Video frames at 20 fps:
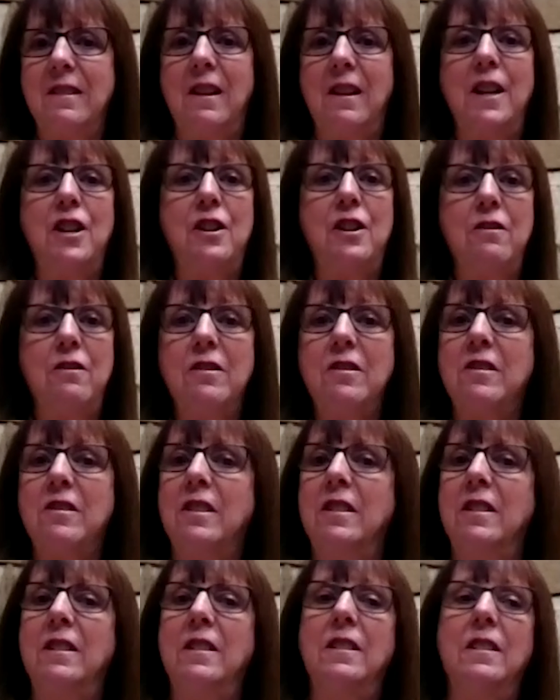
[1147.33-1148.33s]
like
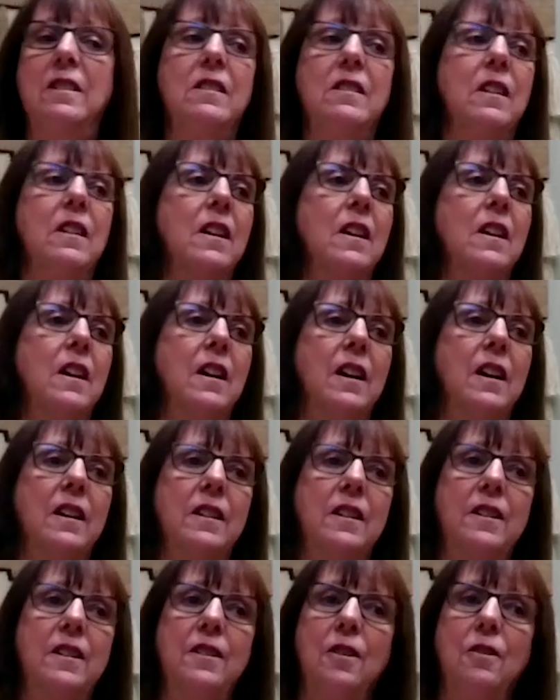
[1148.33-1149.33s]
Houston and uh,
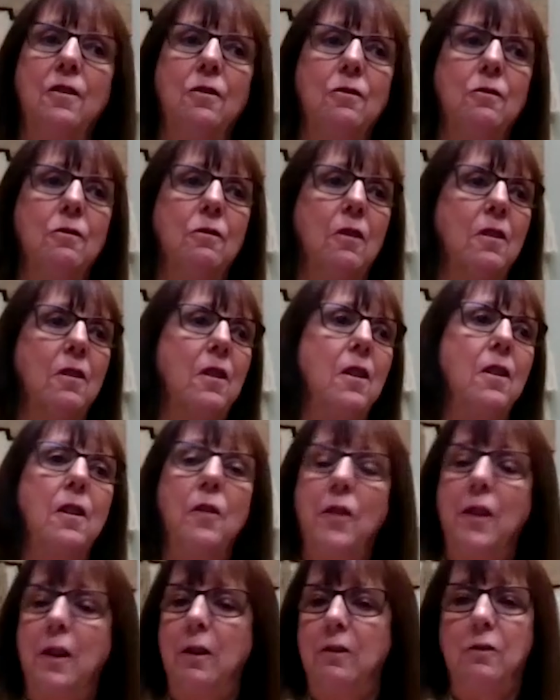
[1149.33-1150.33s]
you know
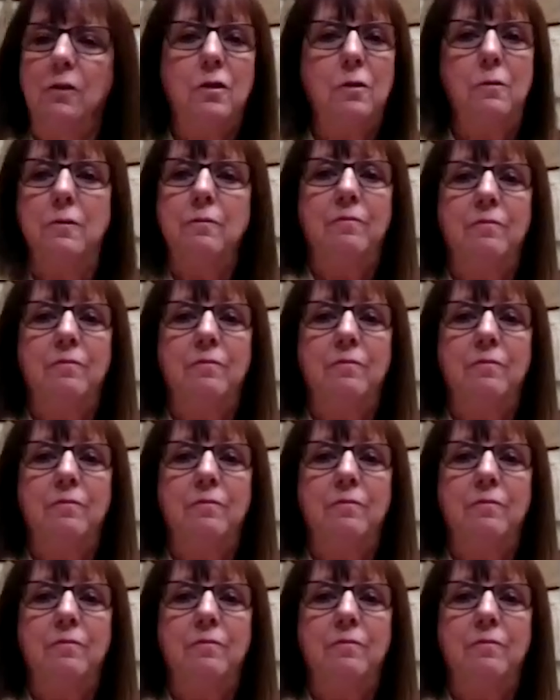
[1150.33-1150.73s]
all those